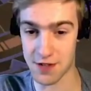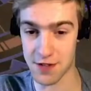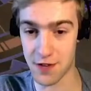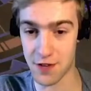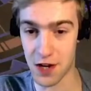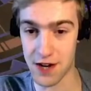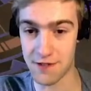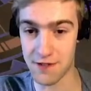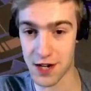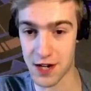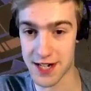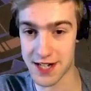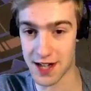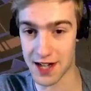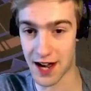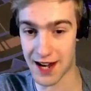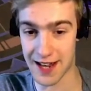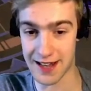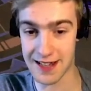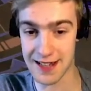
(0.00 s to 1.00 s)
Very, very
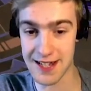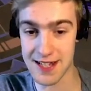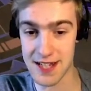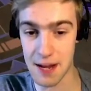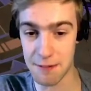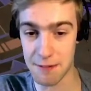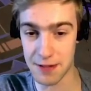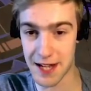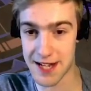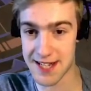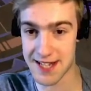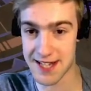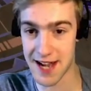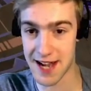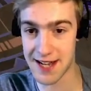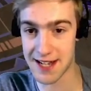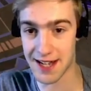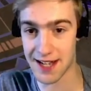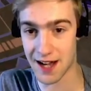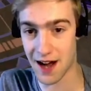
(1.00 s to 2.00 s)
tight. At least I played his
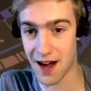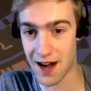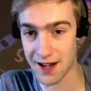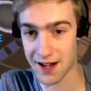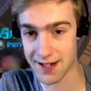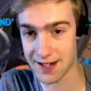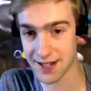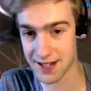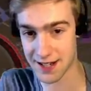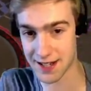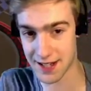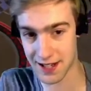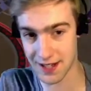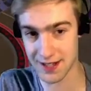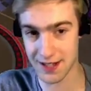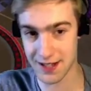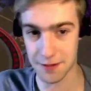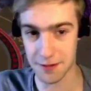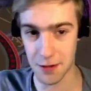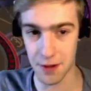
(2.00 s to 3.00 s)
hand. He can't heal
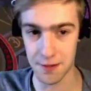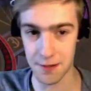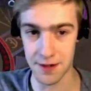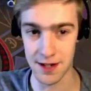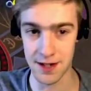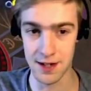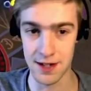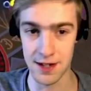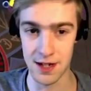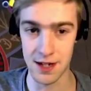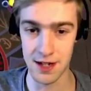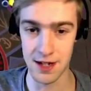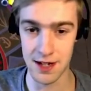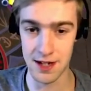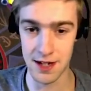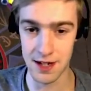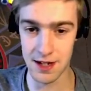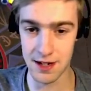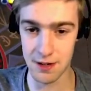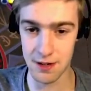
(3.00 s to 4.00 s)
at the moment,
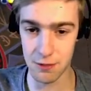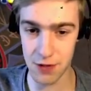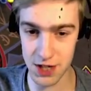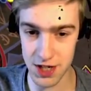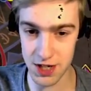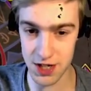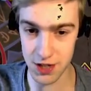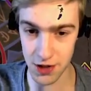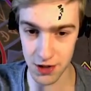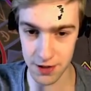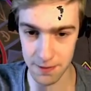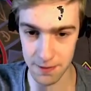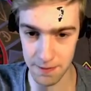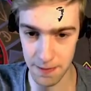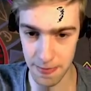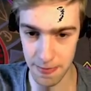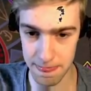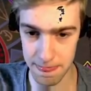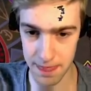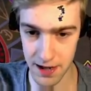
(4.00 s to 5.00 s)
which is good,
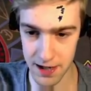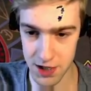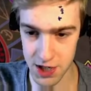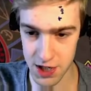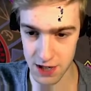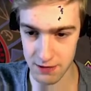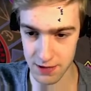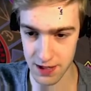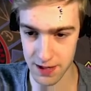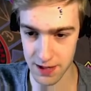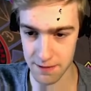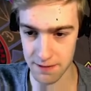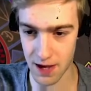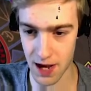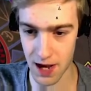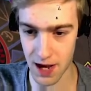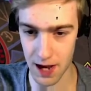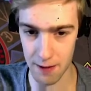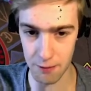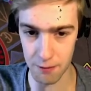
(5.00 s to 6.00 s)
generally.
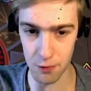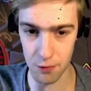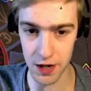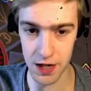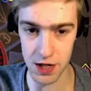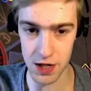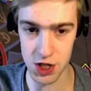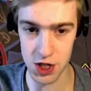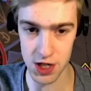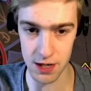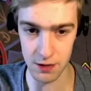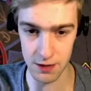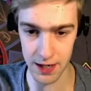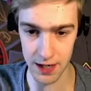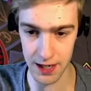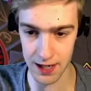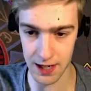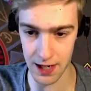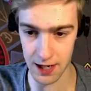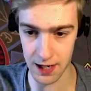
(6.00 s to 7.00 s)
We're going to shield
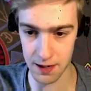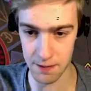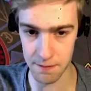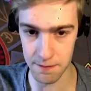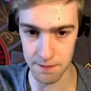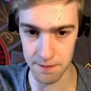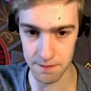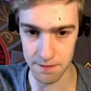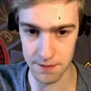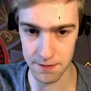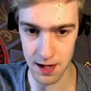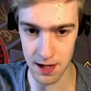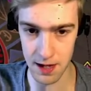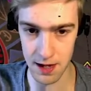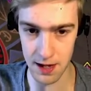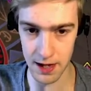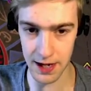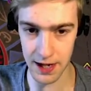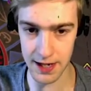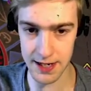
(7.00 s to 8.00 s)
again.
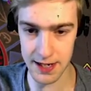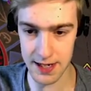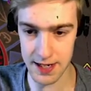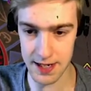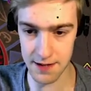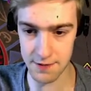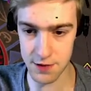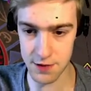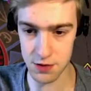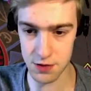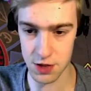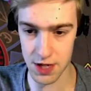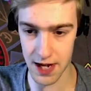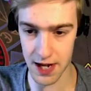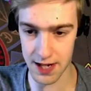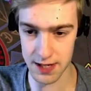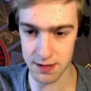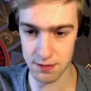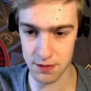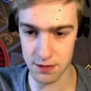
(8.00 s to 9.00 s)
He does have two
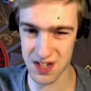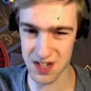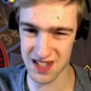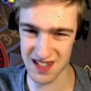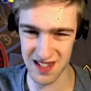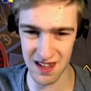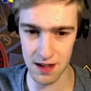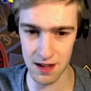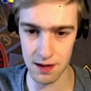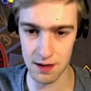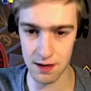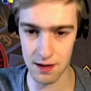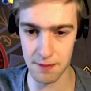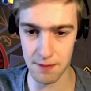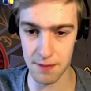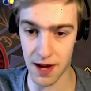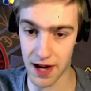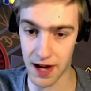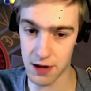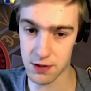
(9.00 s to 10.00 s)
shads, which is eh.
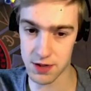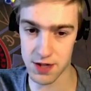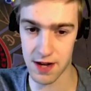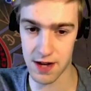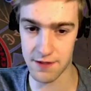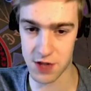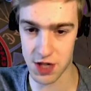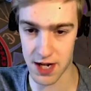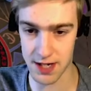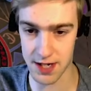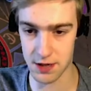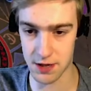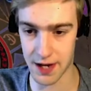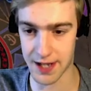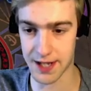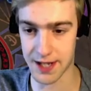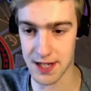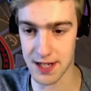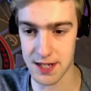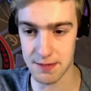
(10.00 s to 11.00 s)
But I also have a shad, so I
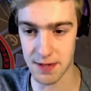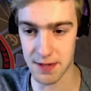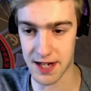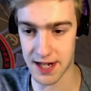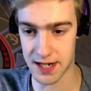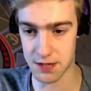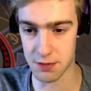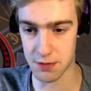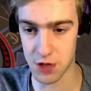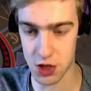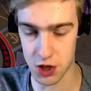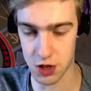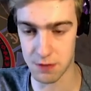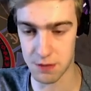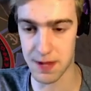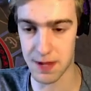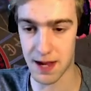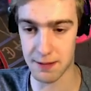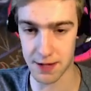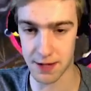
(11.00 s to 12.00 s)
can Kisma next, which should
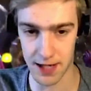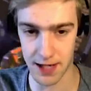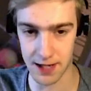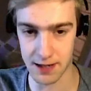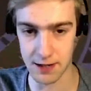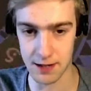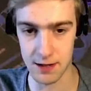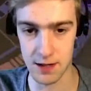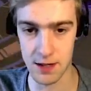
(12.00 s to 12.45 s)
be able to kill.